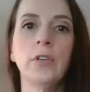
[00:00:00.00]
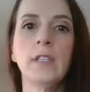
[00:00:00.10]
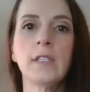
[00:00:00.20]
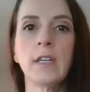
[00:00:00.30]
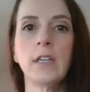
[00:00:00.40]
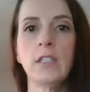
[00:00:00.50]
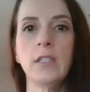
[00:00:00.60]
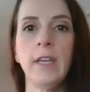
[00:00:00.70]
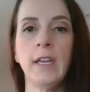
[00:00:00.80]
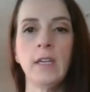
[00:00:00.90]
considered to
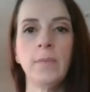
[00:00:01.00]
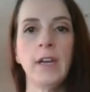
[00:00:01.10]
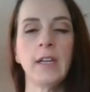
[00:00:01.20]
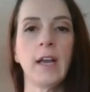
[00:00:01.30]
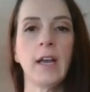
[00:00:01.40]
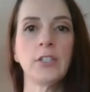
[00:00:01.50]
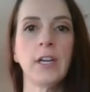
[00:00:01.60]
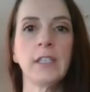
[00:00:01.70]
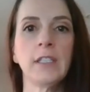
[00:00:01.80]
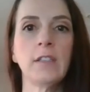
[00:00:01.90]
be independent
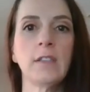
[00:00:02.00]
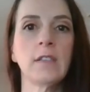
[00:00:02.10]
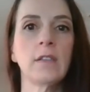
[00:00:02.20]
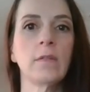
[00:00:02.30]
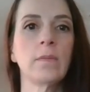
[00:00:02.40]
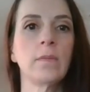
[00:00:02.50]
contractors?